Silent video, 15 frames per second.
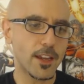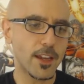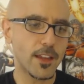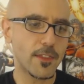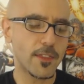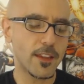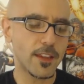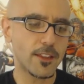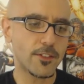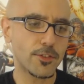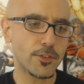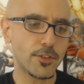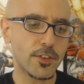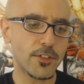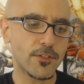in the
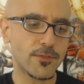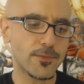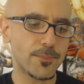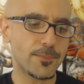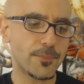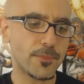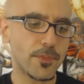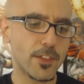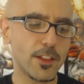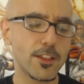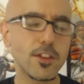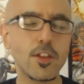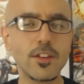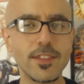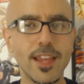sort of the
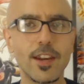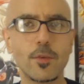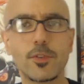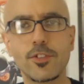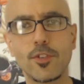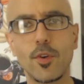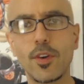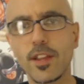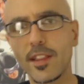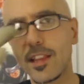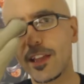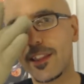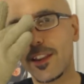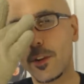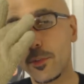look that it was going,
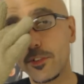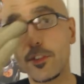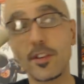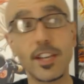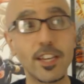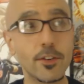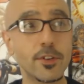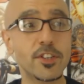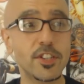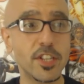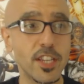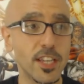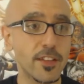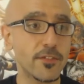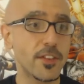like, that it was looking to
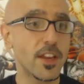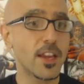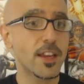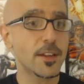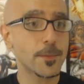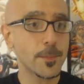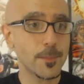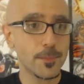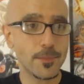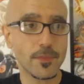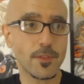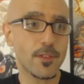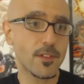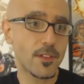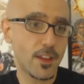achieve,
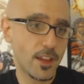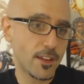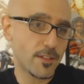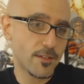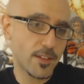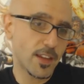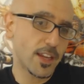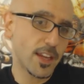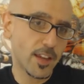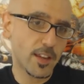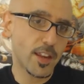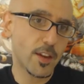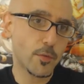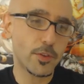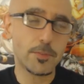
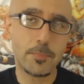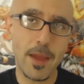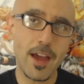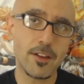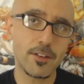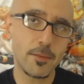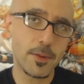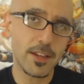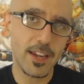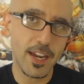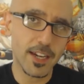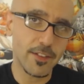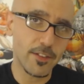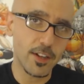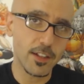it was bound to be
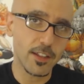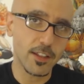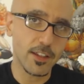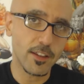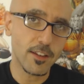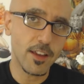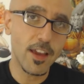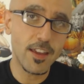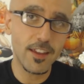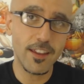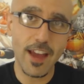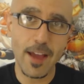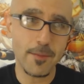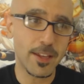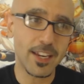kind of ugly.
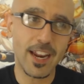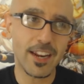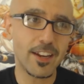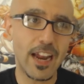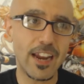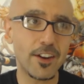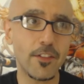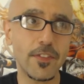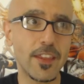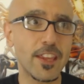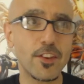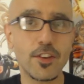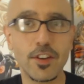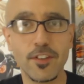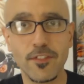I mean, I don't think
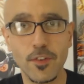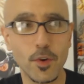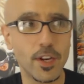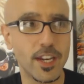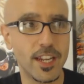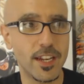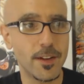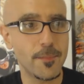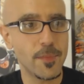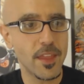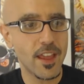you could avoid it.